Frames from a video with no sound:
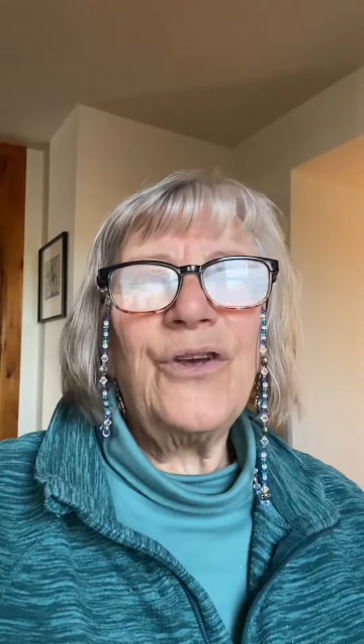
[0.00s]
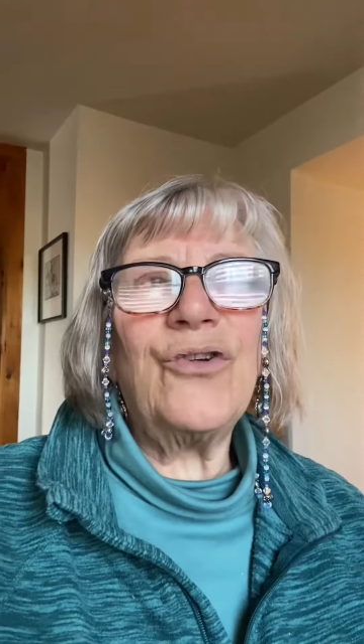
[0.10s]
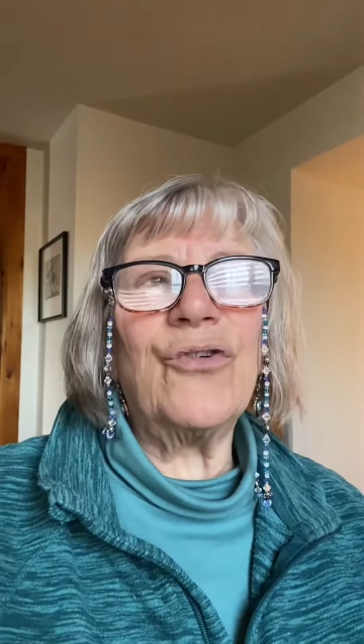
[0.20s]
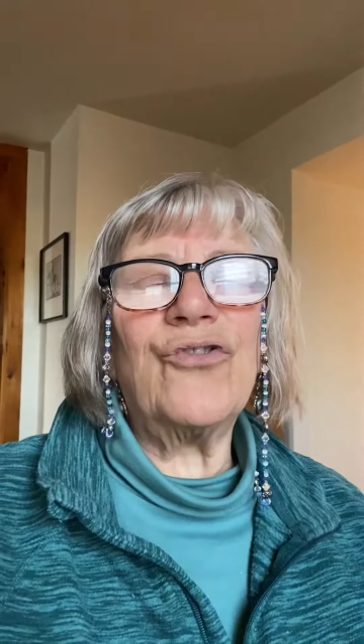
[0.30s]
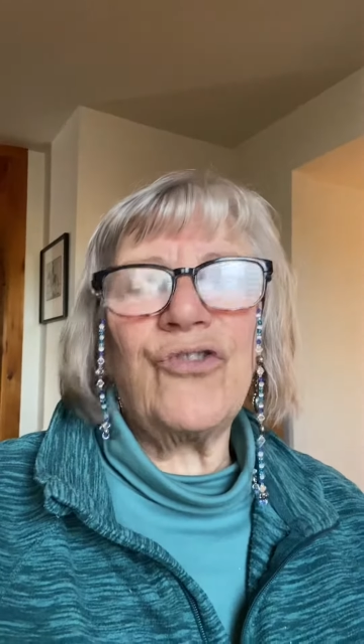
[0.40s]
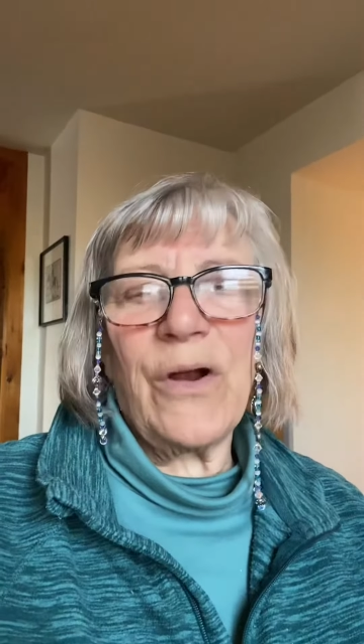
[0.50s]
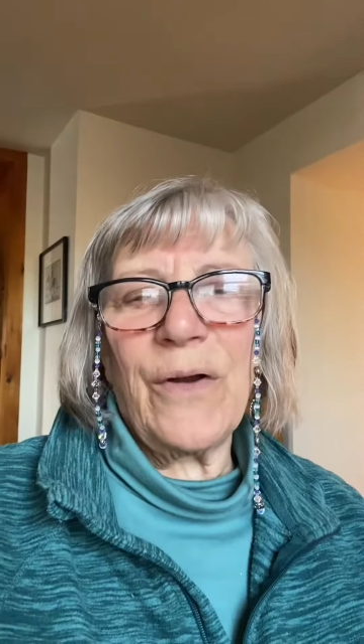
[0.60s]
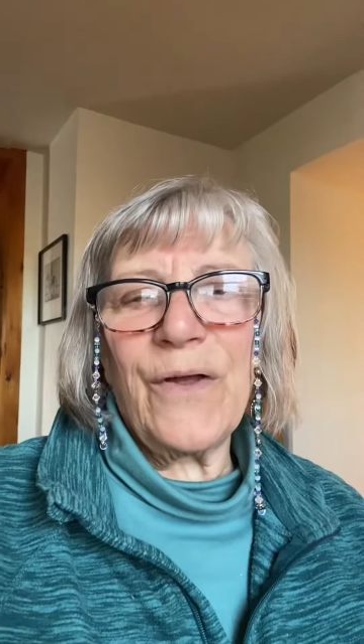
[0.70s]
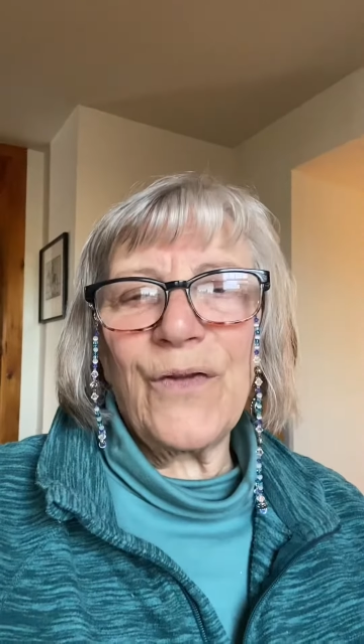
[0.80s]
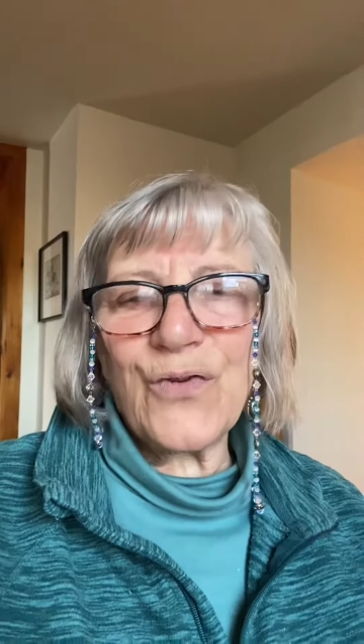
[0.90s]
you're
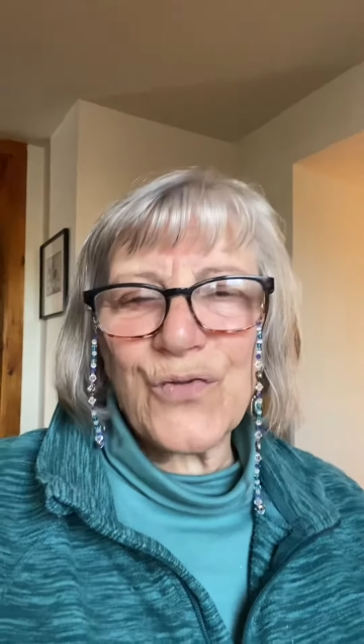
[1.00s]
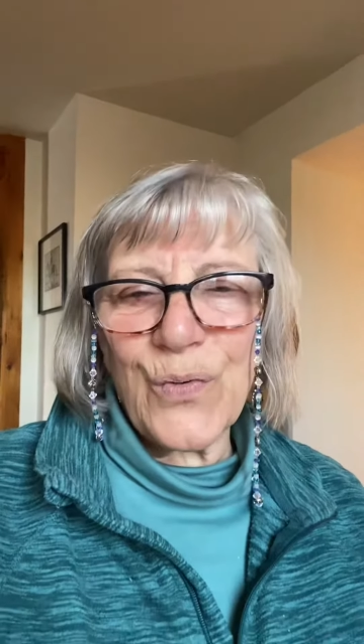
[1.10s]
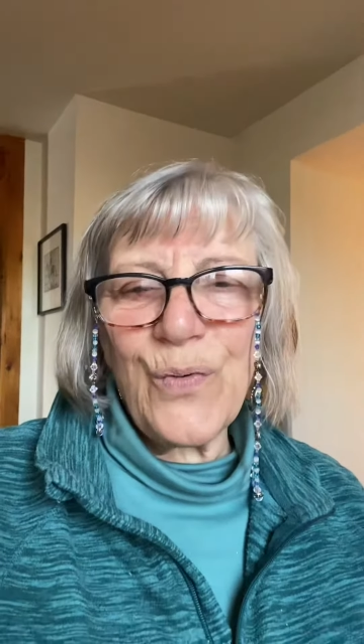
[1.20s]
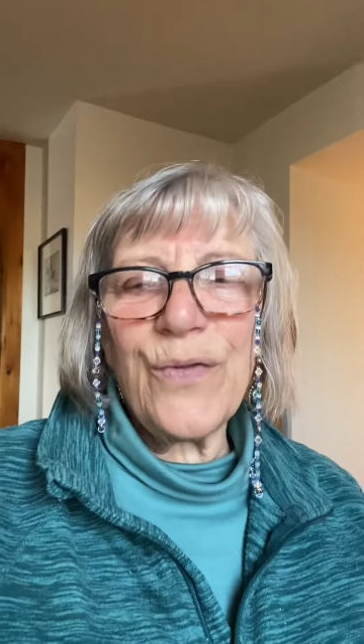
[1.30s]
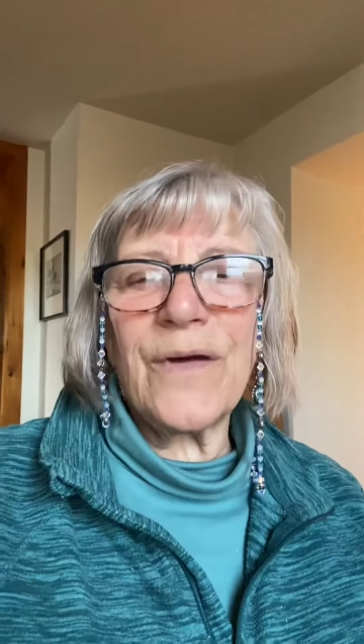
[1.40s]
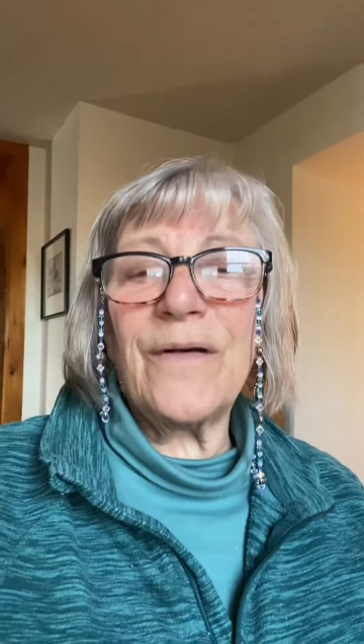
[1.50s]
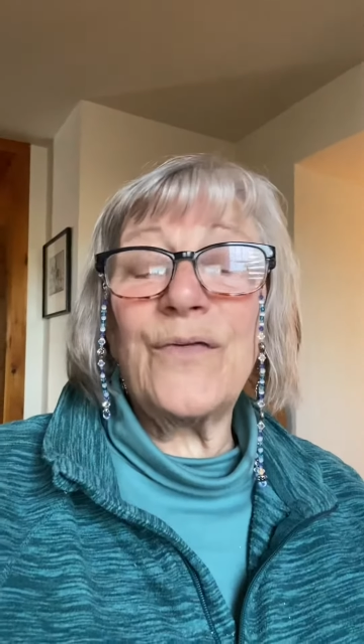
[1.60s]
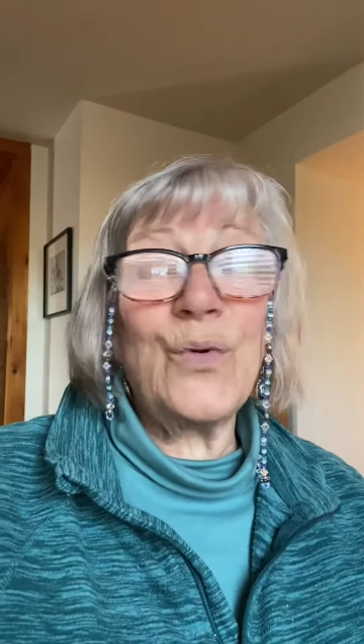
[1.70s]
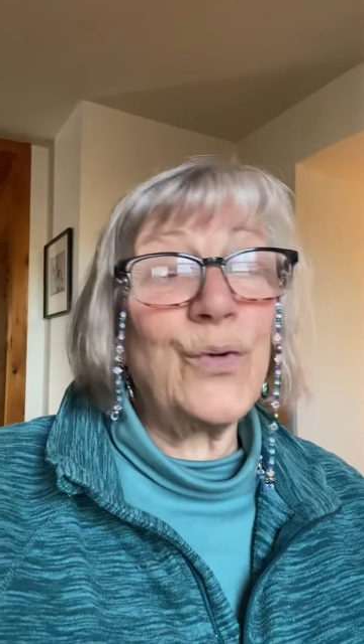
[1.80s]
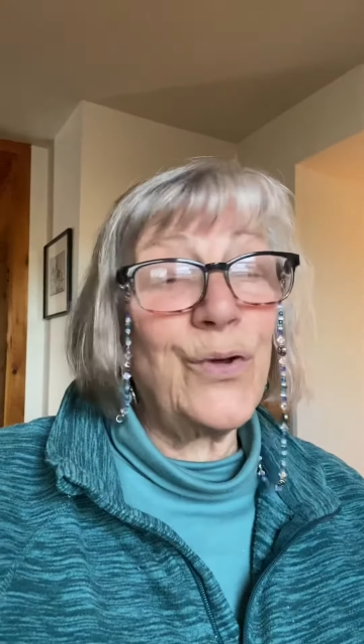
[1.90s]
sharing the truth of
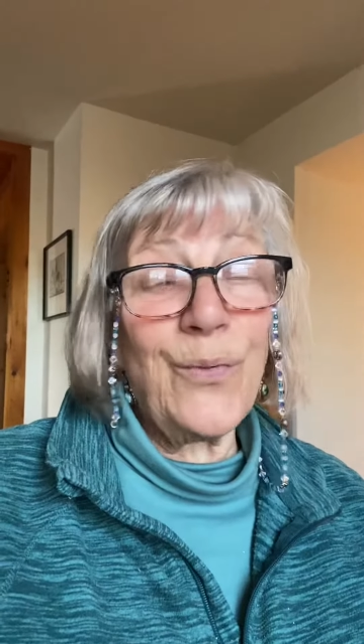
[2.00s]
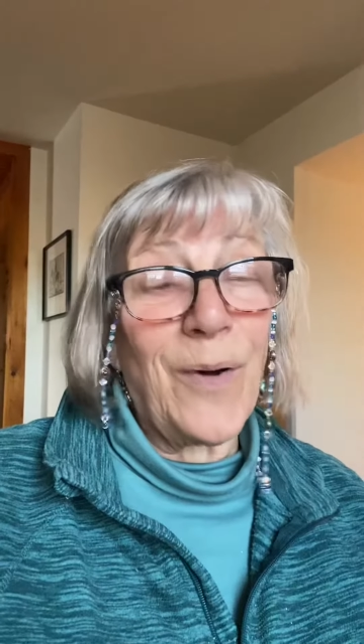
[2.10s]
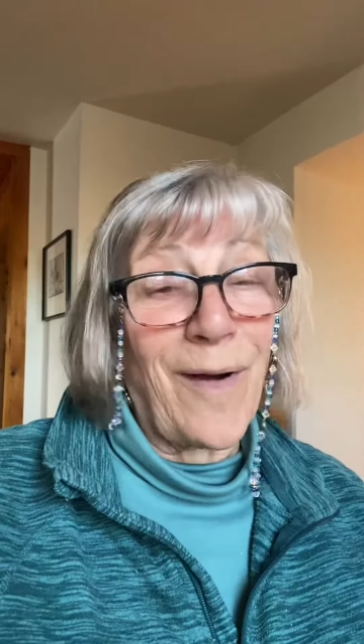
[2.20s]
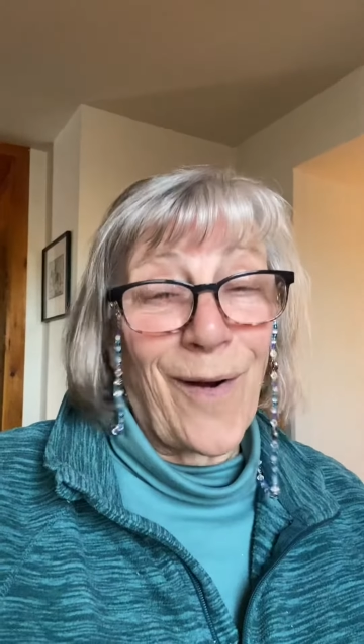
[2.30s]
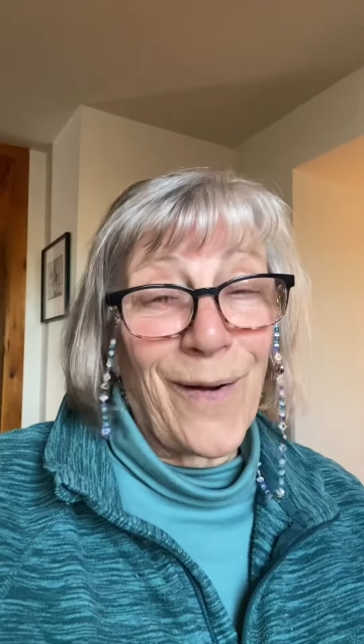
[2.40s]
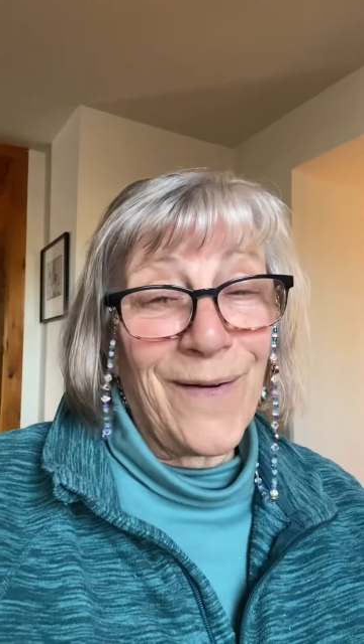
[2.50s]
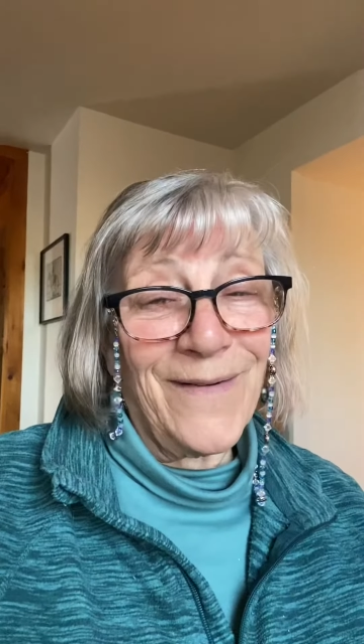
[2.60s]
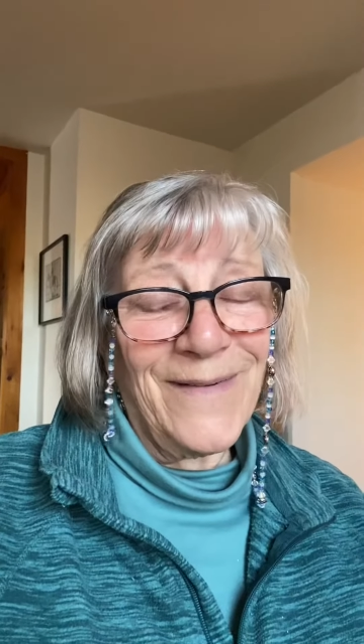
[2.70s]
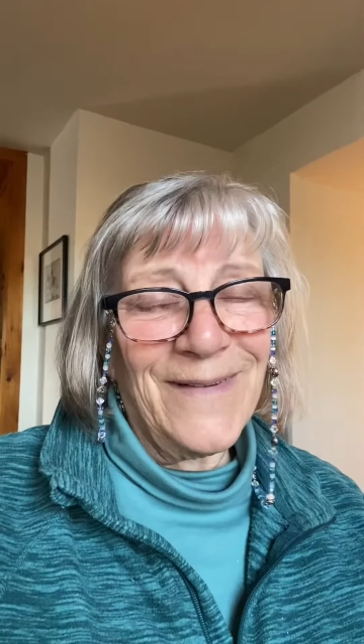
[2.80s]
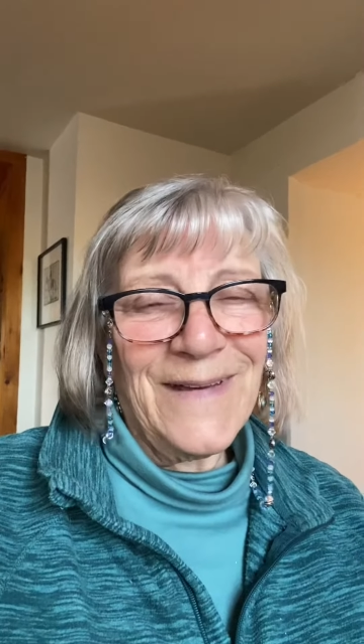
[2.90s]
who you are
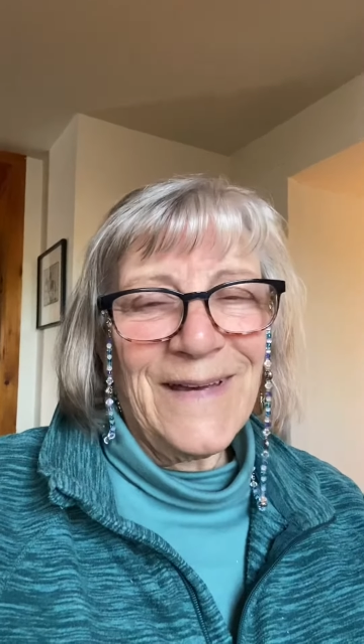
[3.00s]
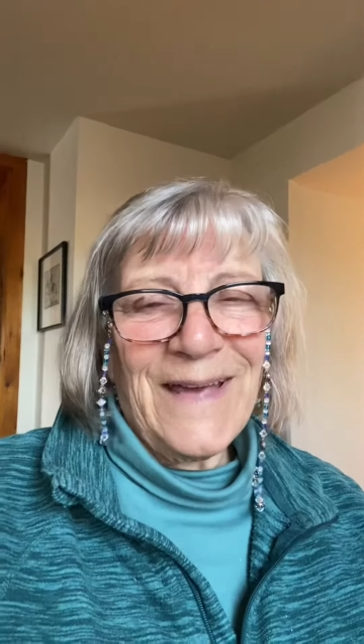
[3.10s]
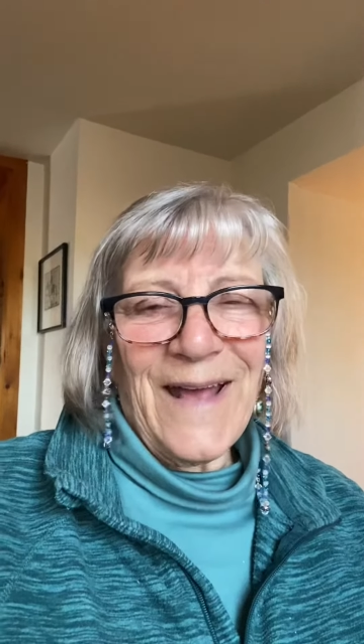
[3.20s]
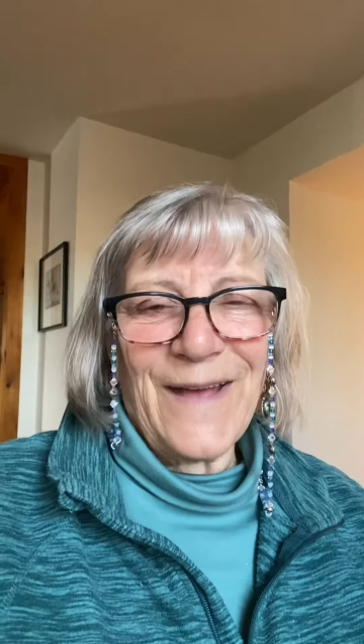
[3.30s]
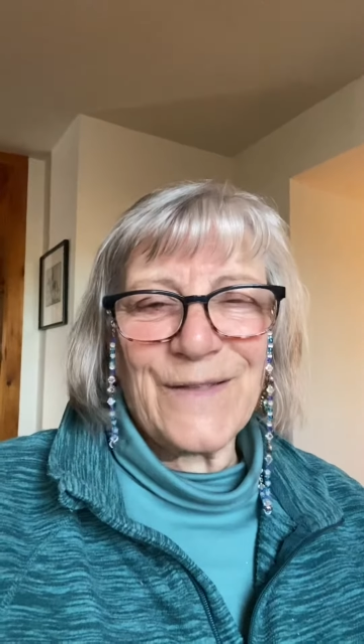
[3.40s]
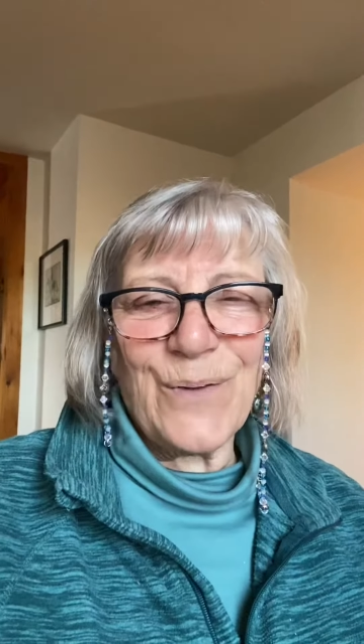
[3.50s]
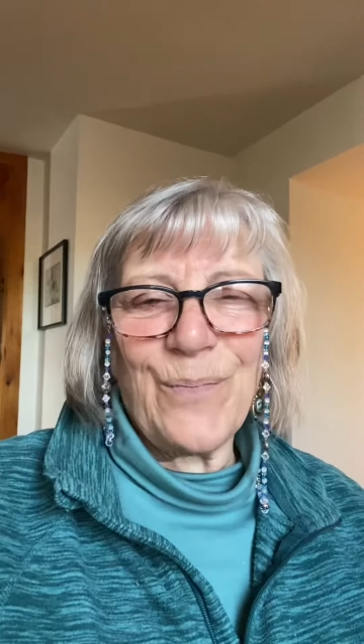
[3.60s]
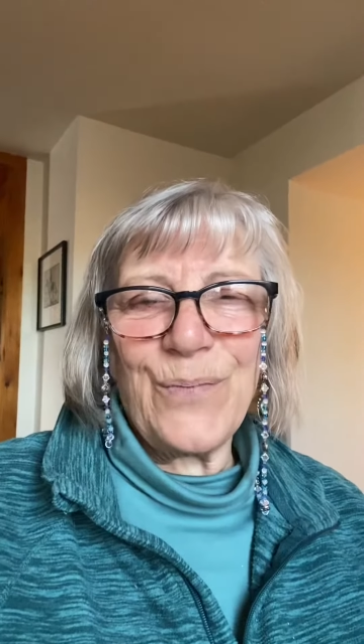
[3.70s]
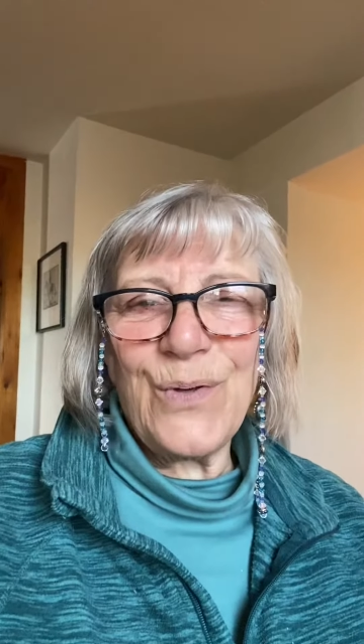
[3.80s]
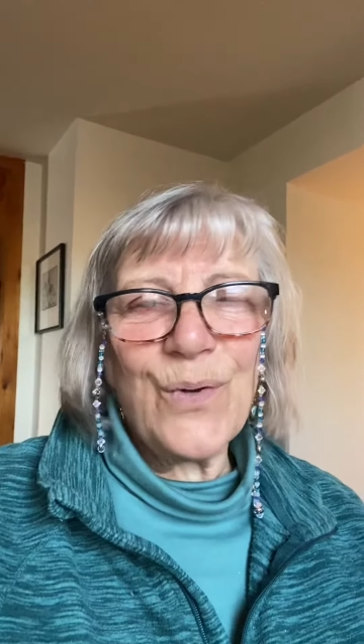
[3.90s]
as a
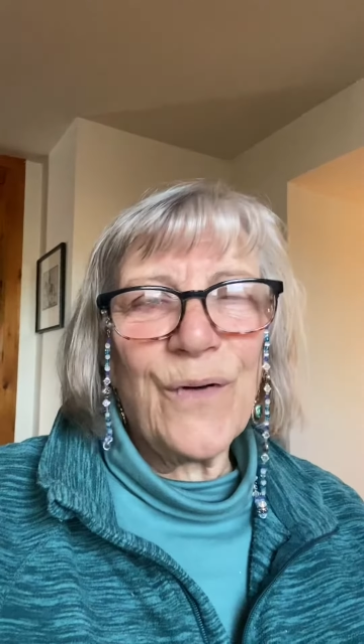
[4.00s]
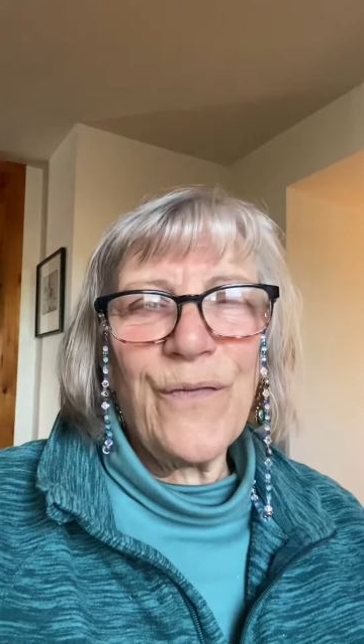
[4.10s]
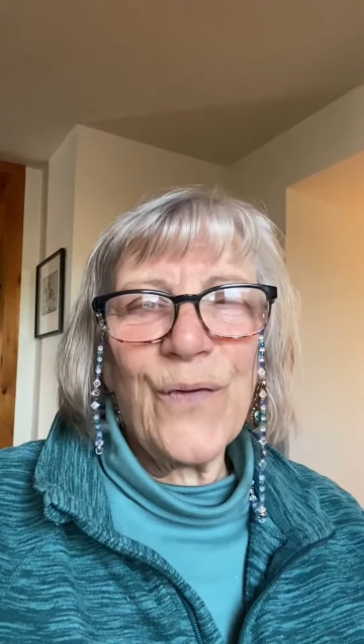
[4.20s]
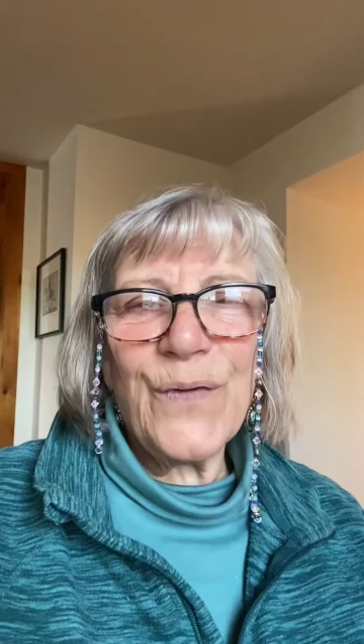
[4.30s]
beautiful